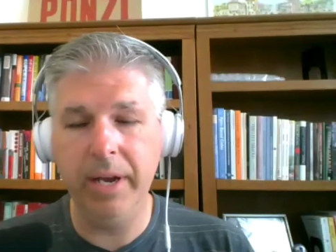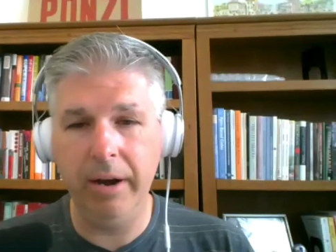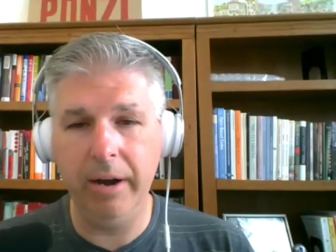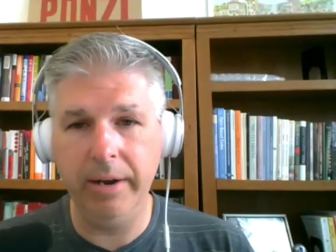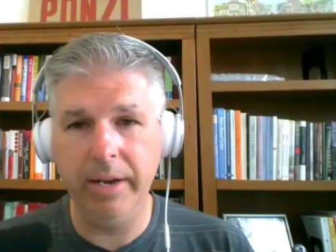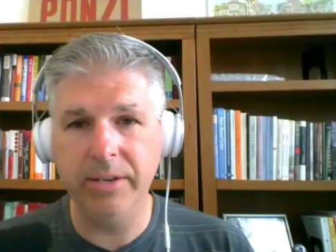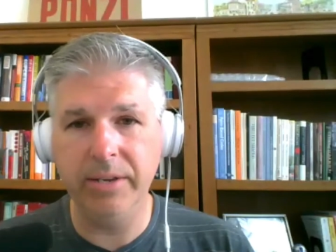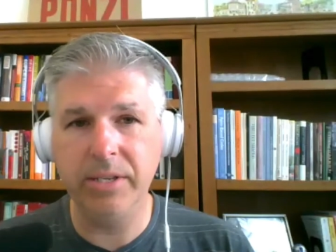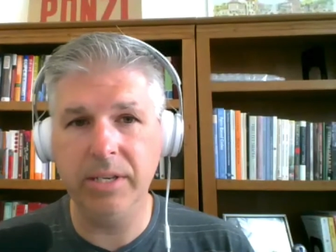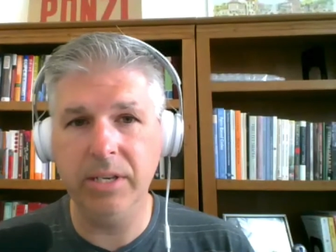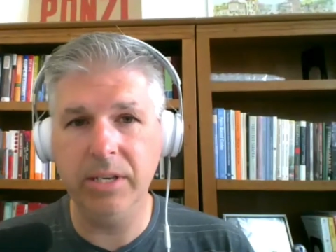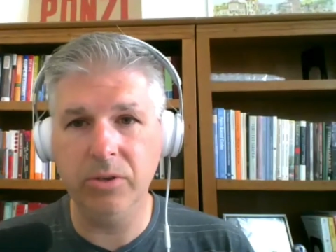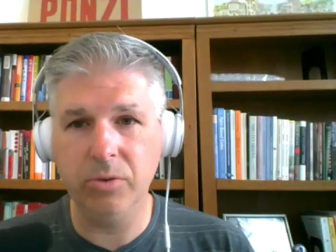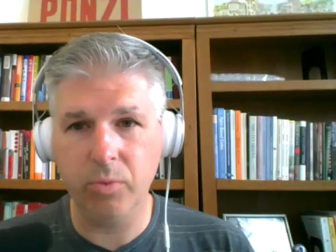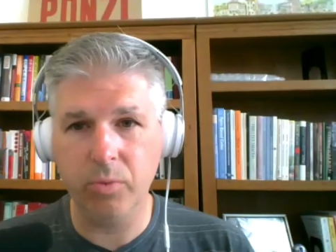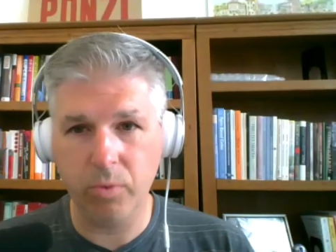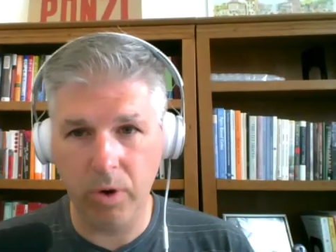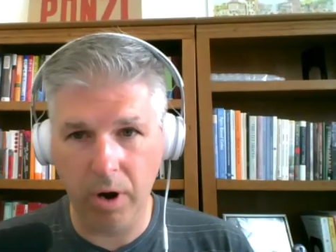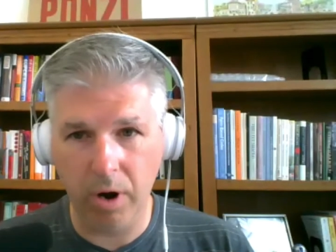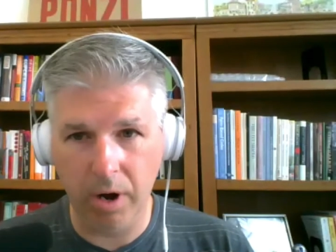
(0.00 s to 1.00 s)
areas is
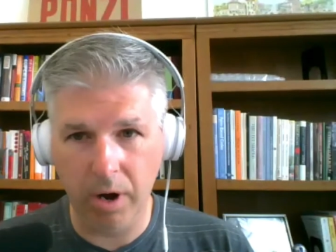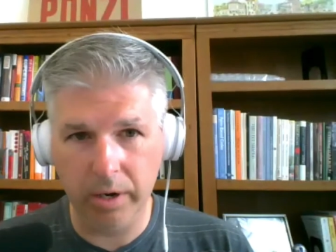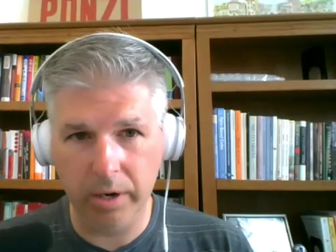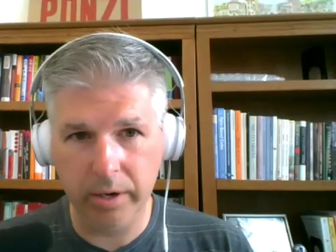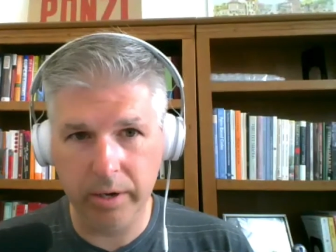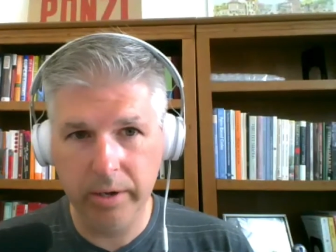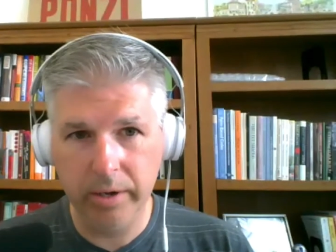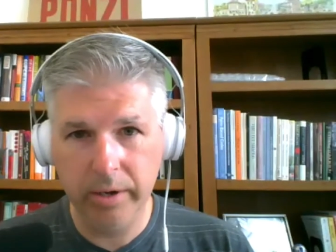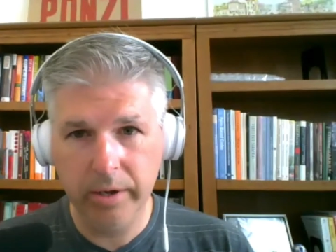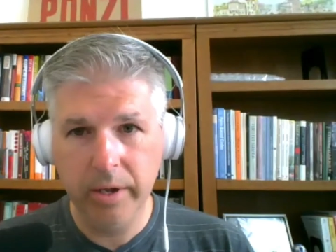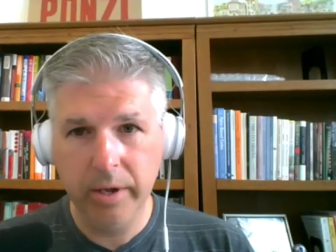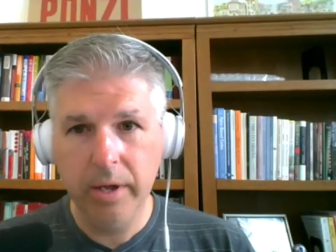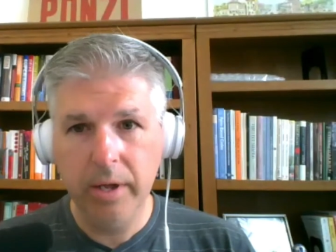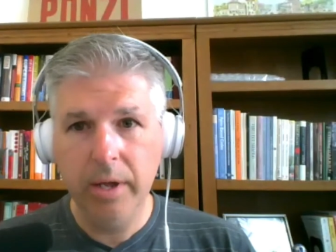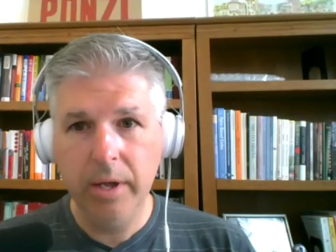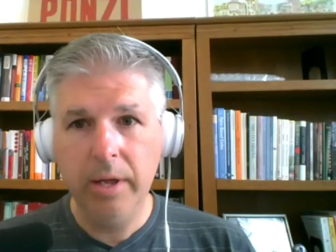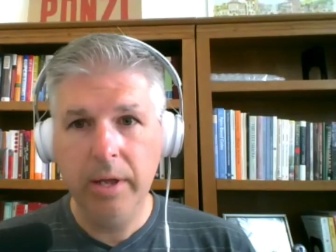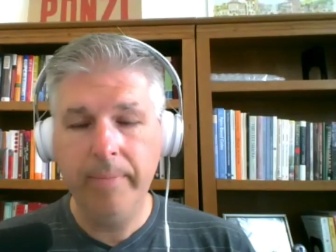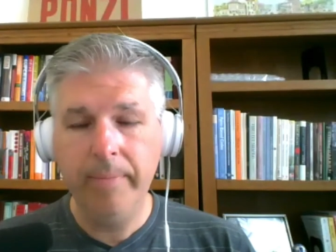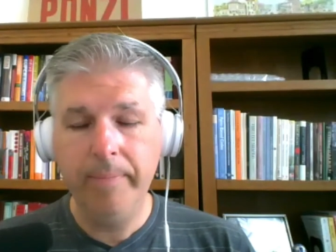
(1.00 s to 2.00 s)
wrong.
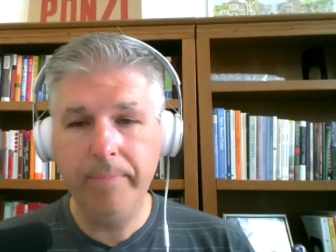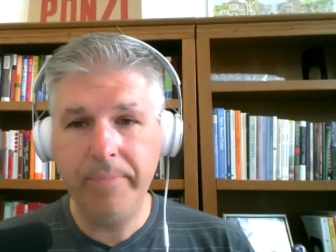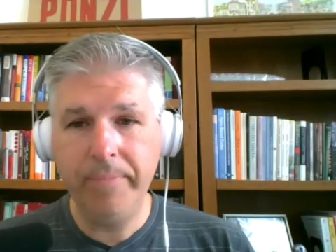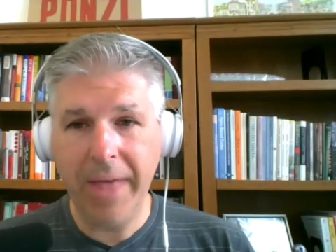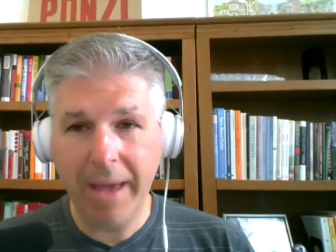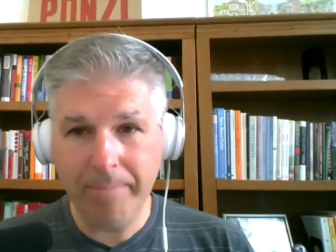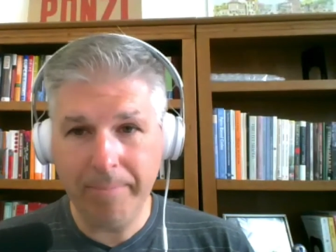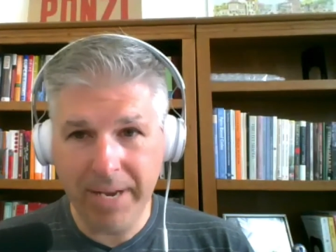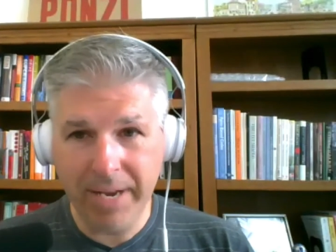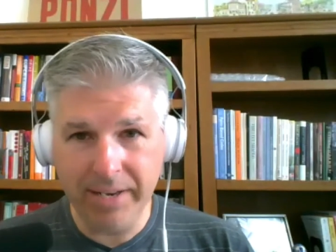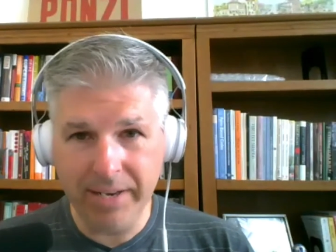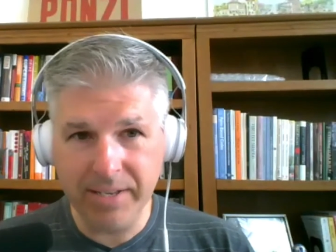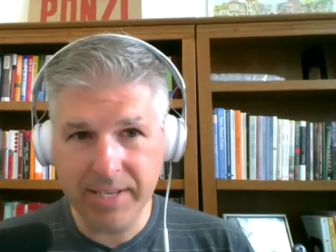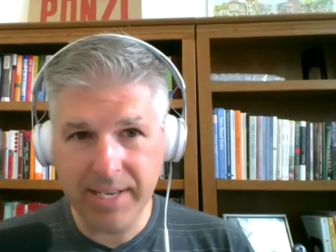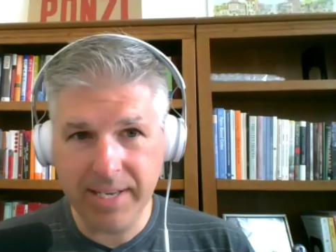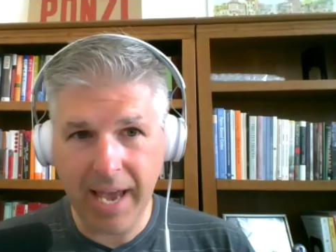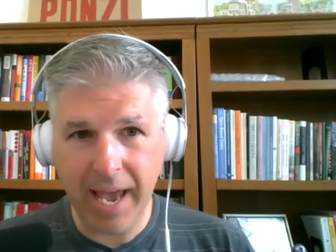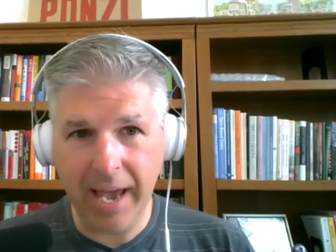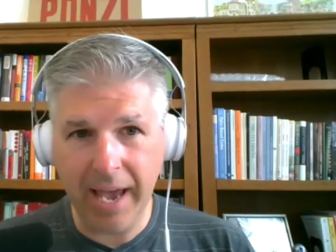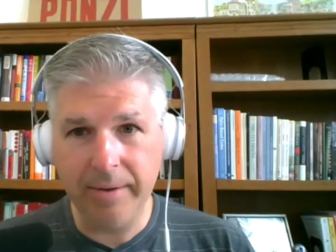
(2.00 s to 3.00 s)
That being
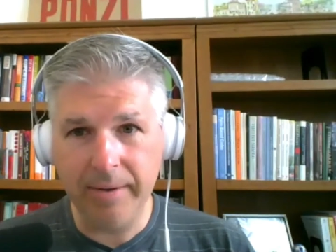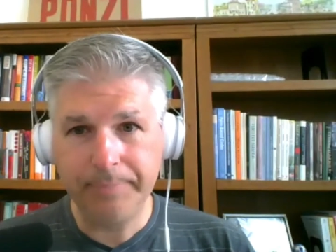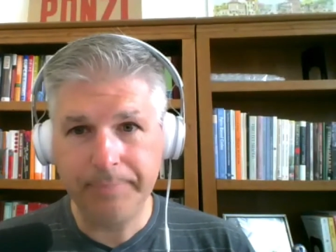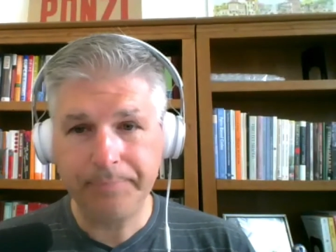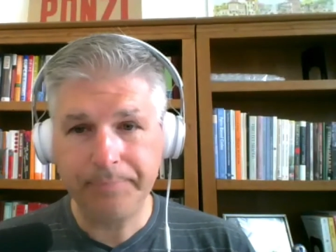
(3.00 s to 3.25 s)
said,